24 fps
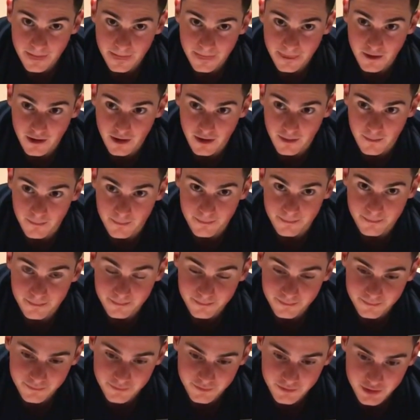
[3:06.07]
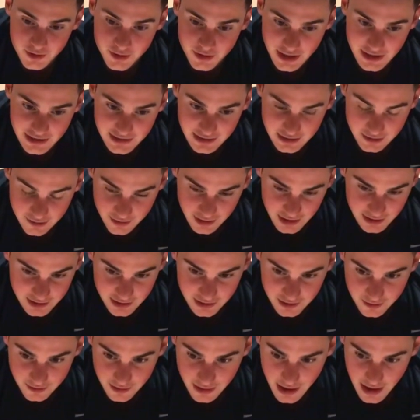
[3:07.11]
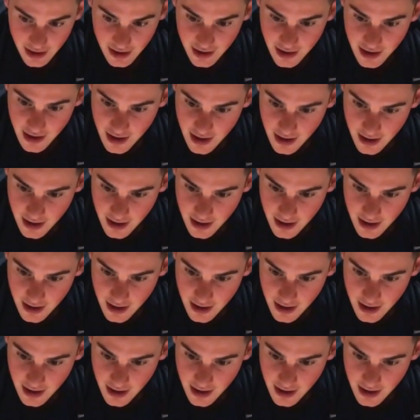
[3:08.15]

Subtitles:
you guys can do that.